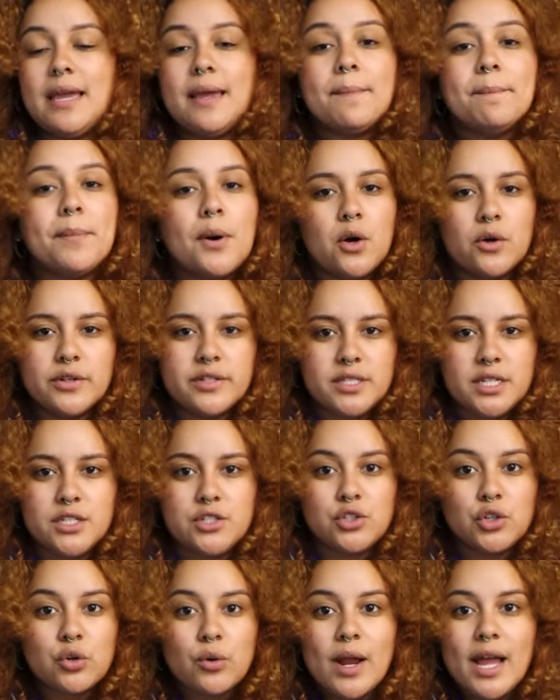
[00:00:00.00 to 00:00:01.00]

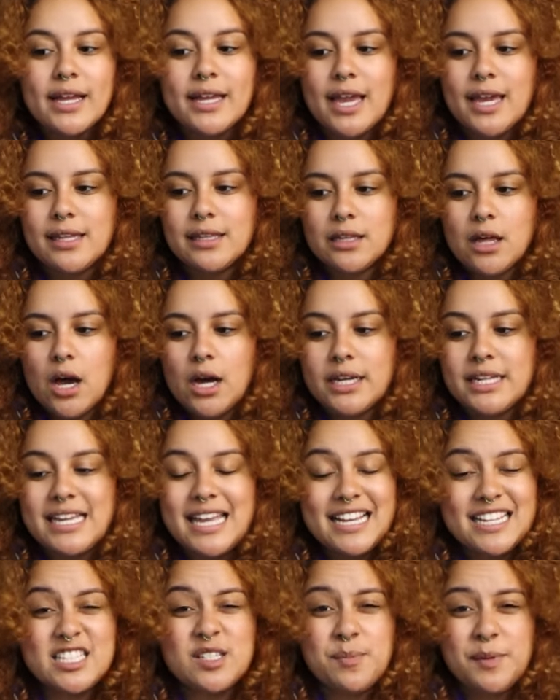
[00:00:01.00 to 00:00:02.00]
impulses Craig and Lottie
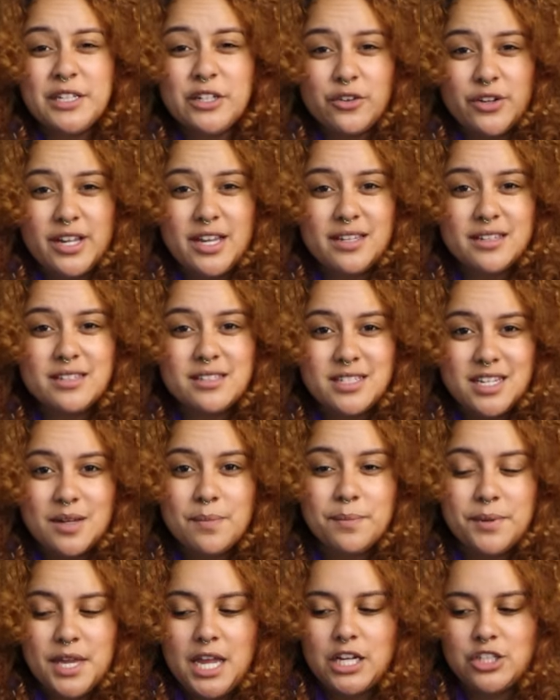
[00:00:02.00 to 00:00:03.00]
experience in
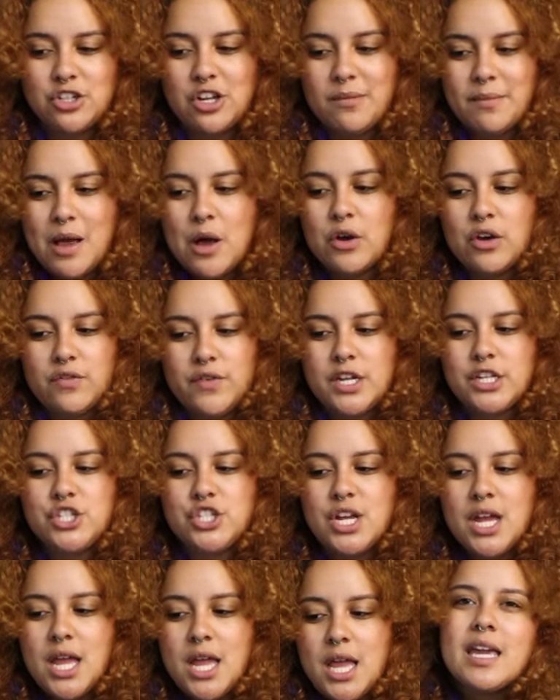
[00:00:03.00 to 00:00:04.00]
Being John Malkovich.